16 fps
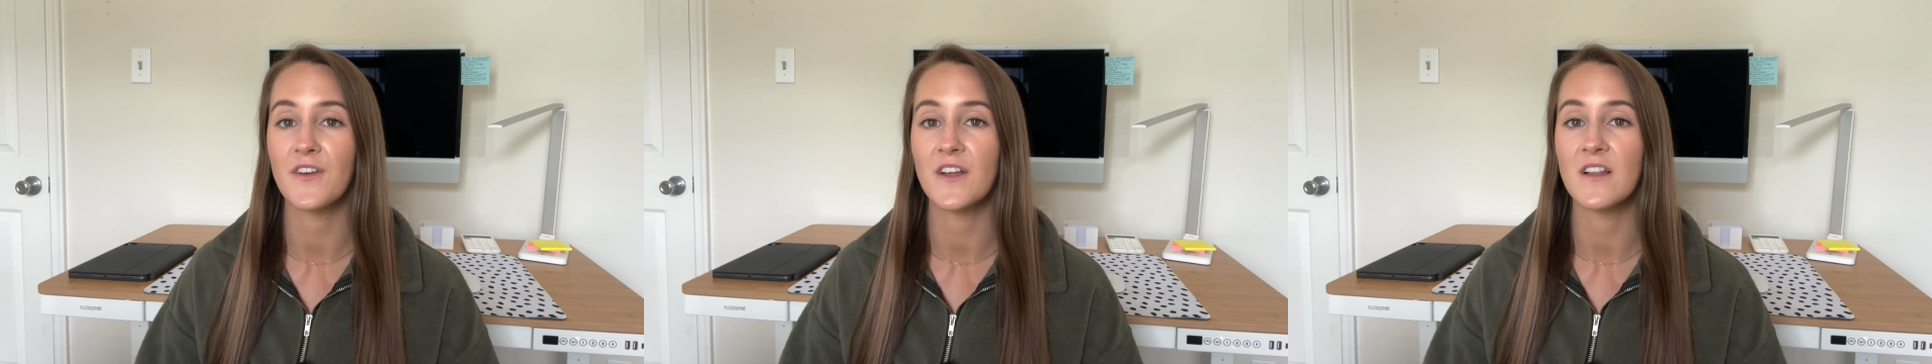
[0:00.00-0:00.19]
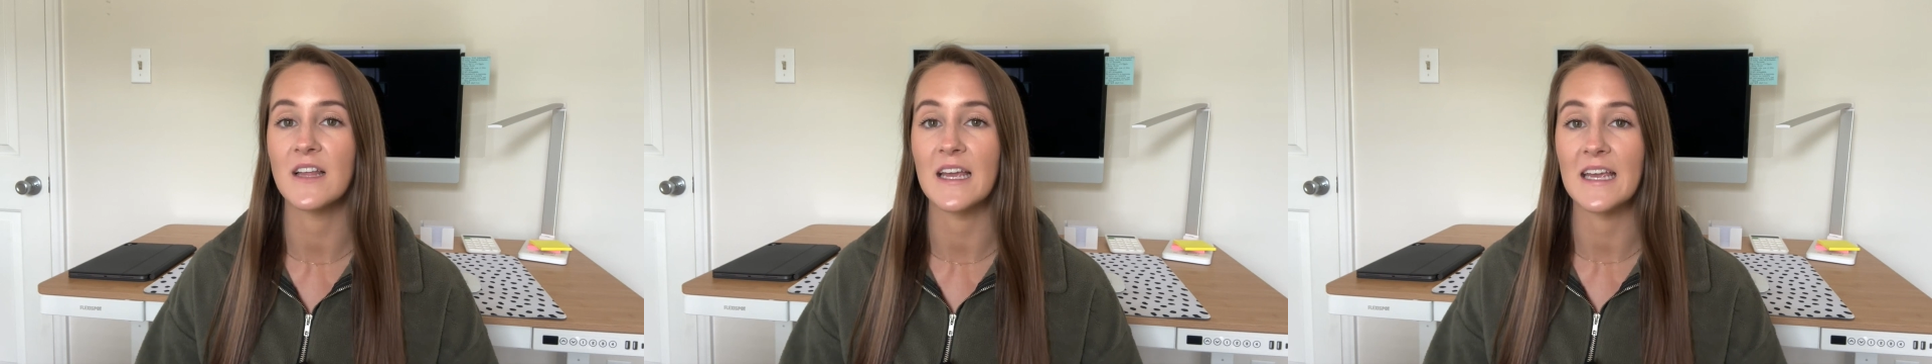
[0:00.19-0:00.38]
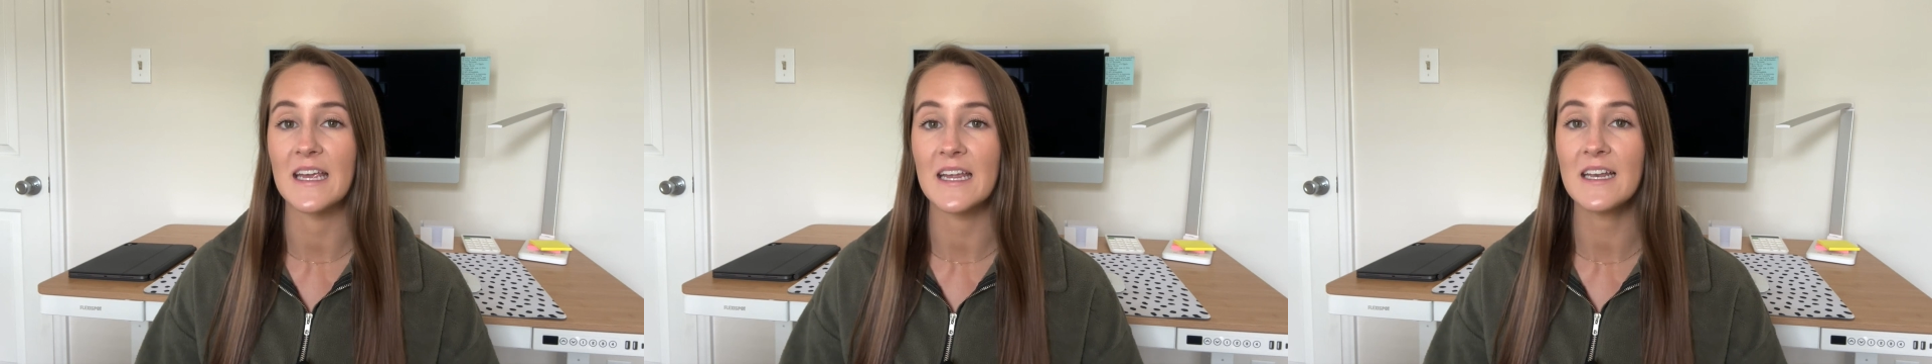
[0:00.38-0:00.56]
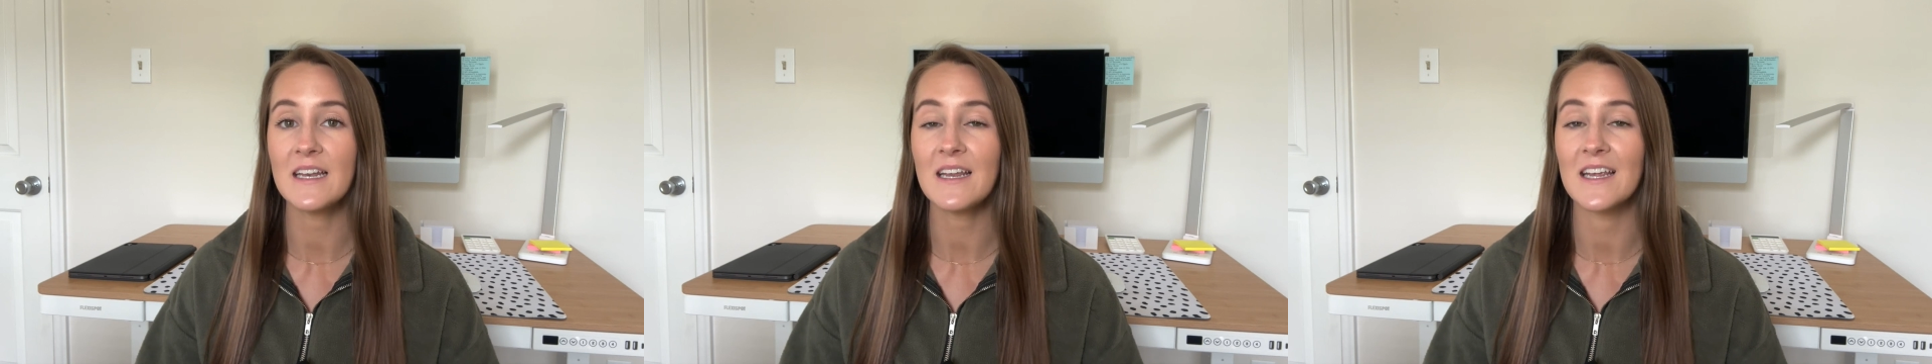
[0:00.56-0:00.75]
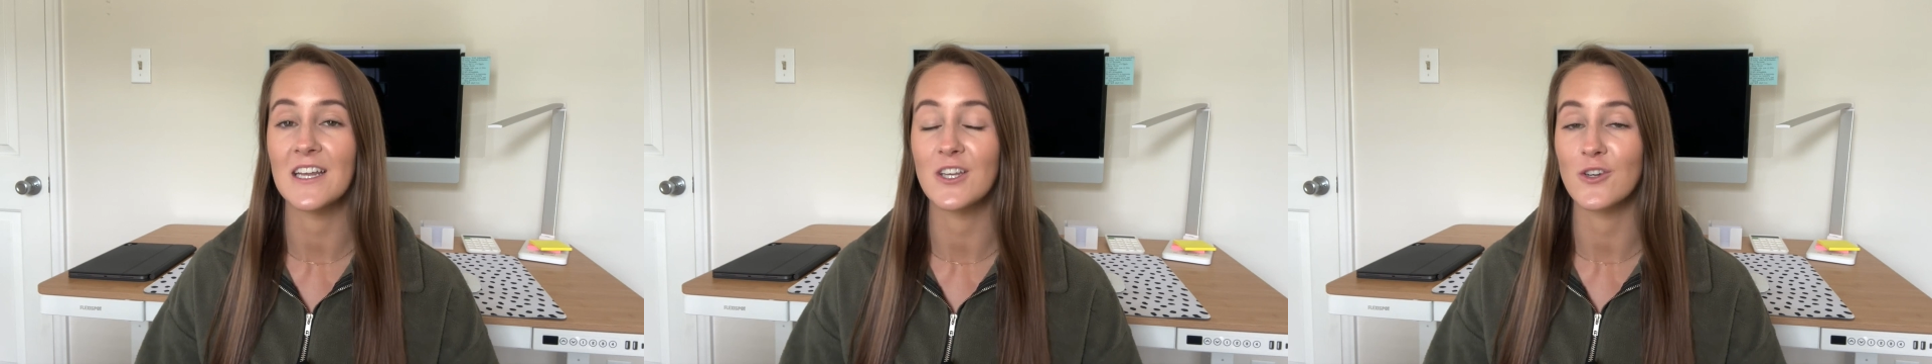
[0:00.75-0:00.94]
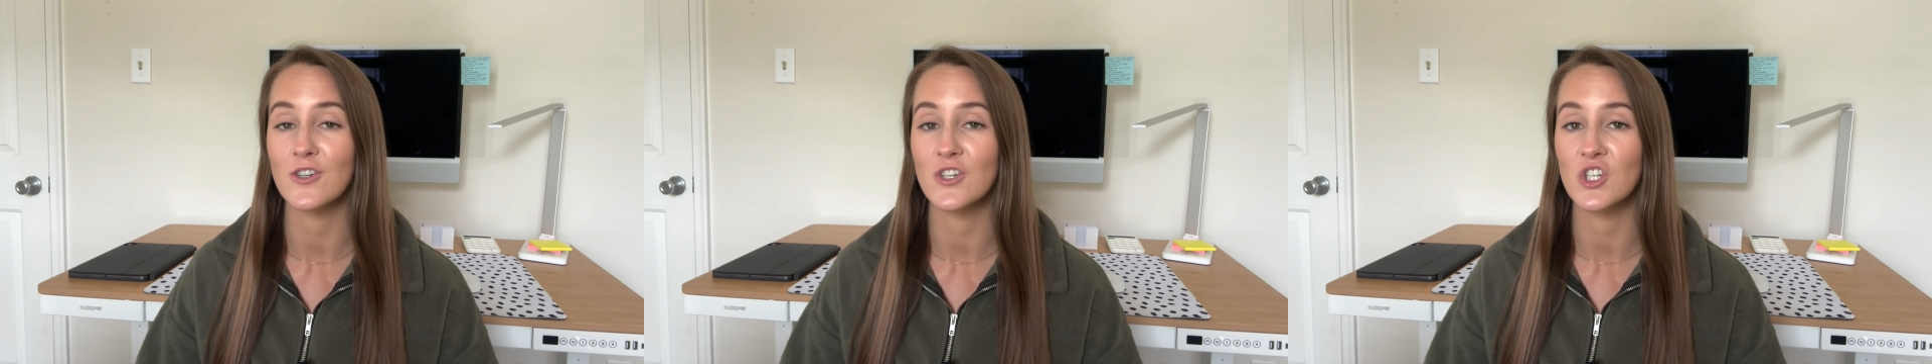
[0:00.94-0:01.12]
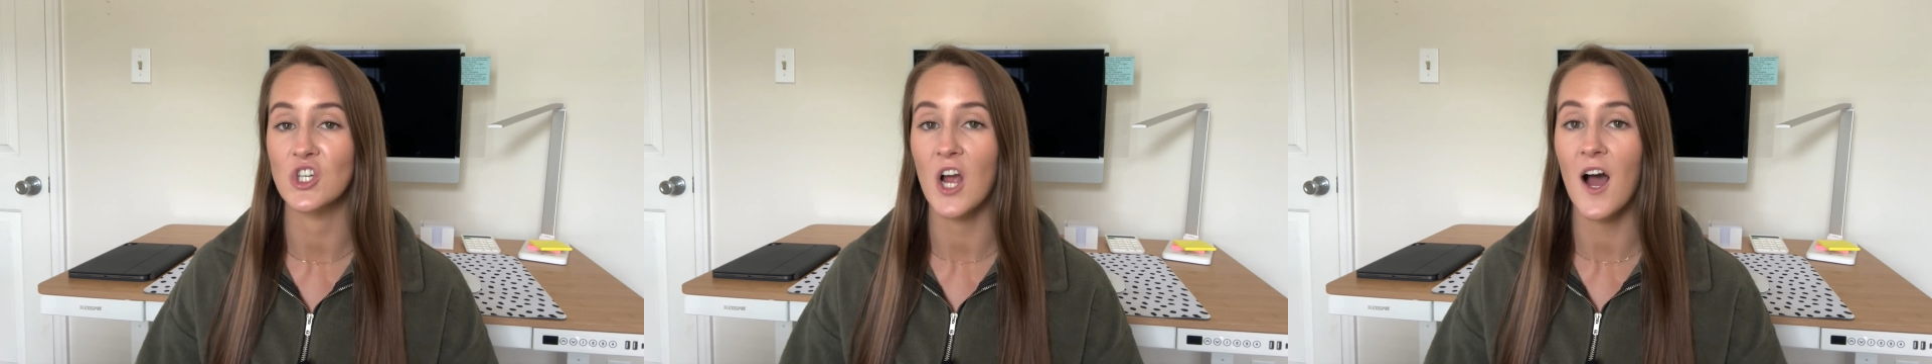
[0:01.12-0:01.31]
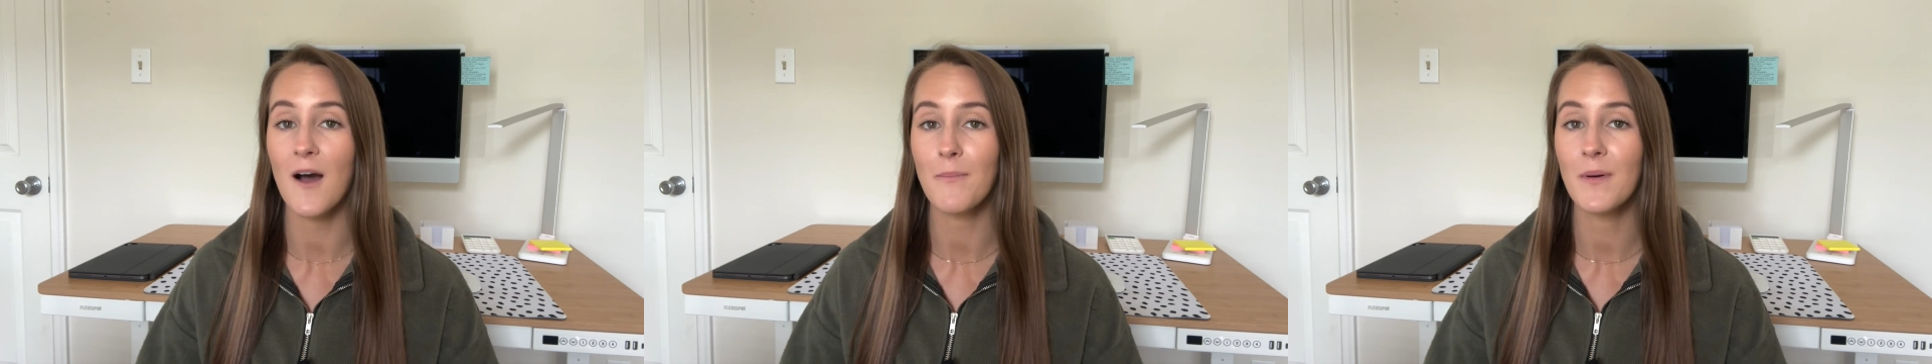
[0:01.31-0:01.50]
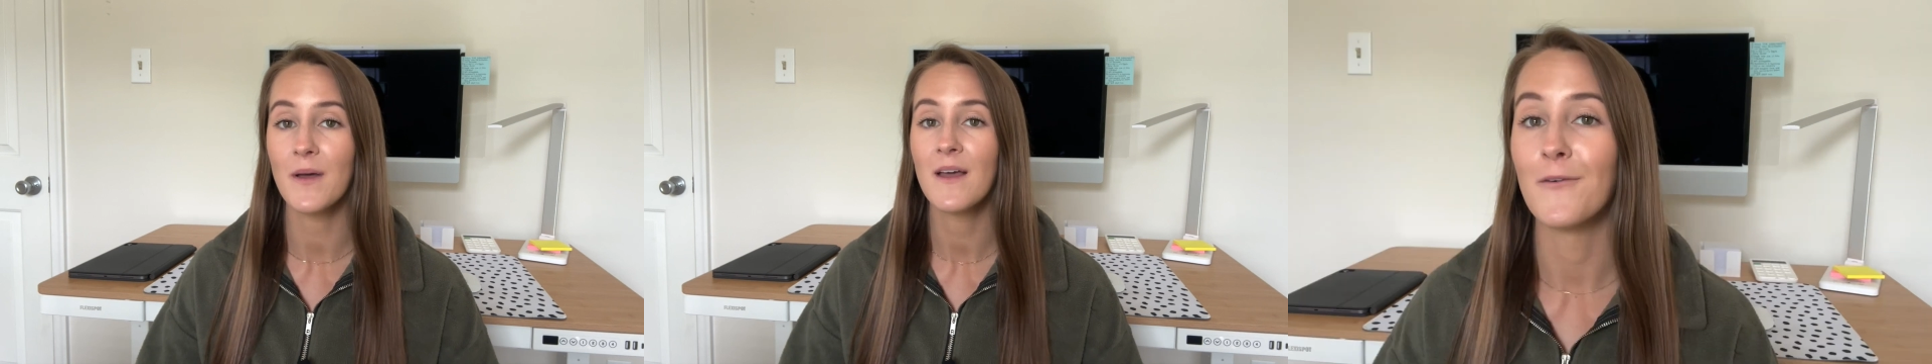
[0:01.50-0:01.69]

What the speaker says: fill in your shop.